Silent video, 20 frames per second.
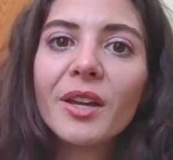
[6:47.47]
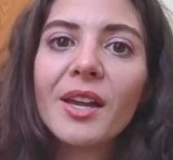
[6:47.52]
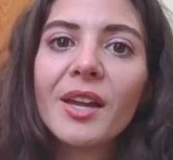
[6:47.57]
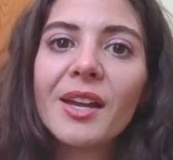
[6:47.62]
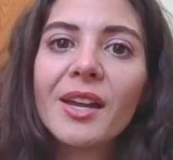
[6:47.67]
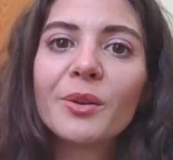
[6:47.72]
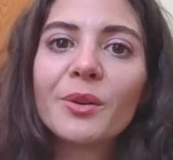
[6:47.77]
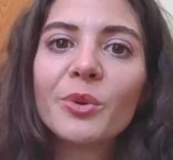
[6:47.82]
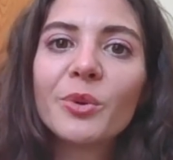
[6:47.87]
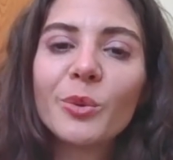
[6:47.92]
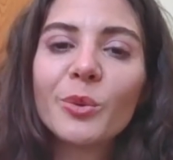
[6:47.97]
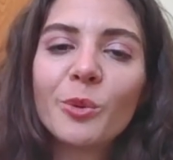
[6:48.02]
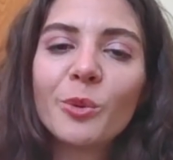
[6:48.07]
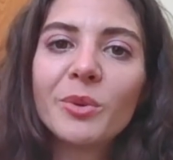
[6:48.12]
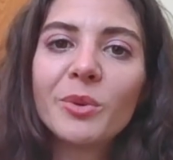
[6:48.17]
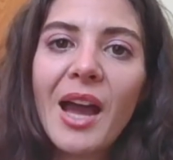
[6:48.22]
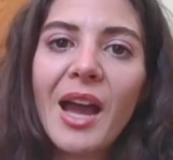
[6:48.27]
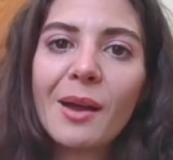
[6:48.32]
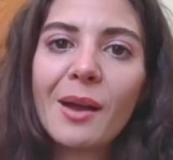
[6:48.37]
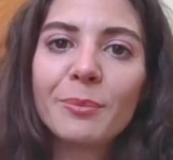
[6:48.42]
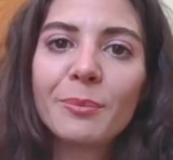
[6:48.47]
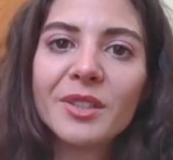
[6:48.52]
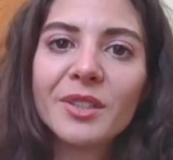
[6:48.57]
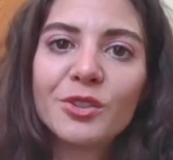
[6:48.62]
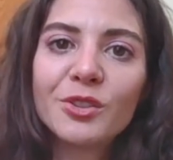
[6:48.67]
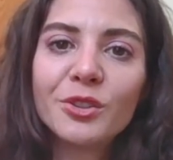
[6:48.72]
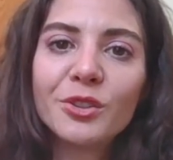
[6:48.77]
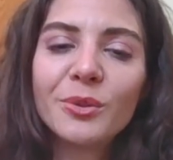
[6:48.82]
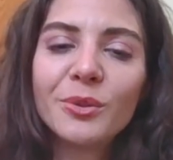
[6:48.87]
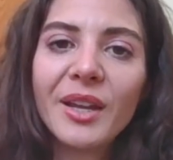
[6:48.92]
and we will be happy
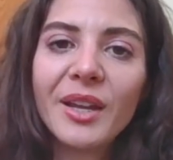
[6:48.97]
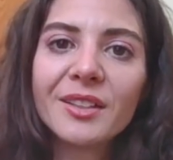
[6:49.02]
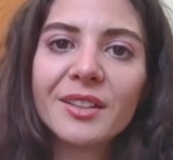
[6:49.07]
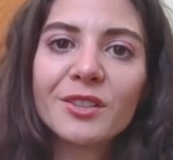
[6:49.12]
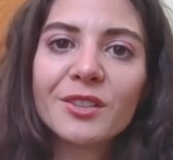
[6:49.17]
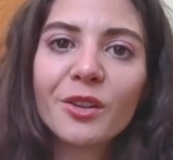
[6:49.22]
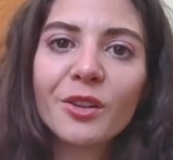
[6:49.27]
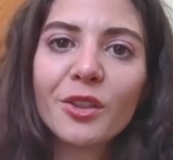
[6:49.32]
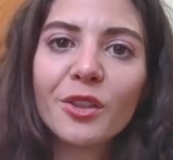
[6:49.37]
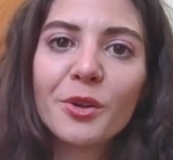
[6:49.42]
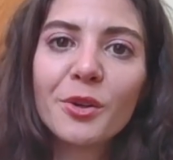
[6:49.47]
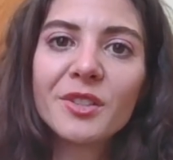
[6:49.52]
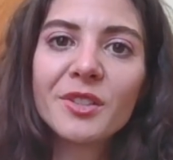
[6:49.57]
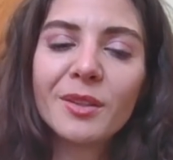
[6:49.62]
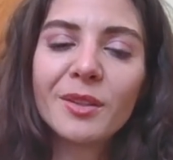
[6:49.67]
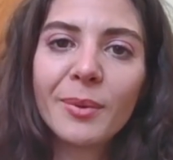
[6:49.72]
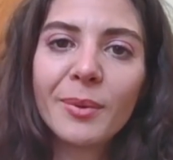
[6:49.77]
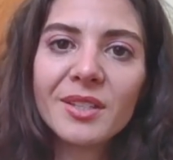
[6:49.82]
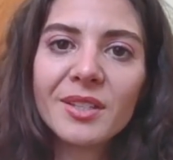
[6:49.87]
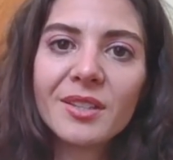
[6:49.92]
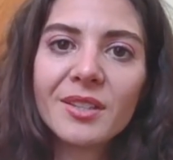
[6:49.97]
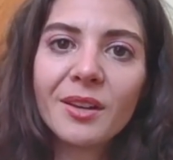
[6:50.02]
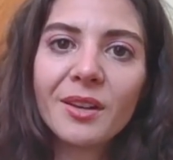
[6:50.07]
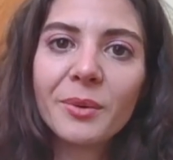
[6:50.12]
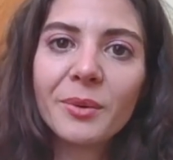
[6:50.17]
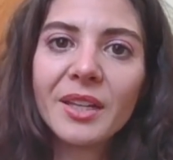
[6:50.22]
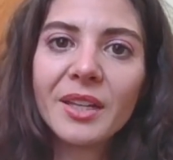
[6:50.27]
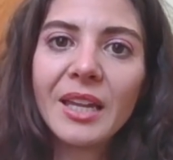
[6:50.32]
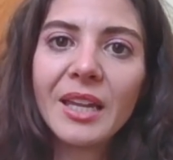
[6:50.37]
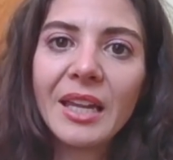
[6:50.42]
to answer those the best that we